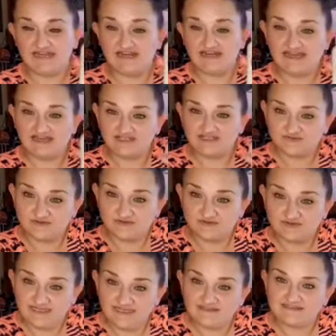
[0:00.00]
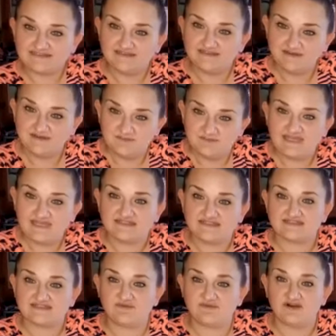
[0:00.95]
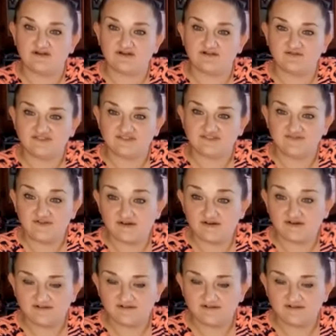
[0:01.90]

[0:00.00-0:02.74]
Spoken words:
actual hit makes the particles fall.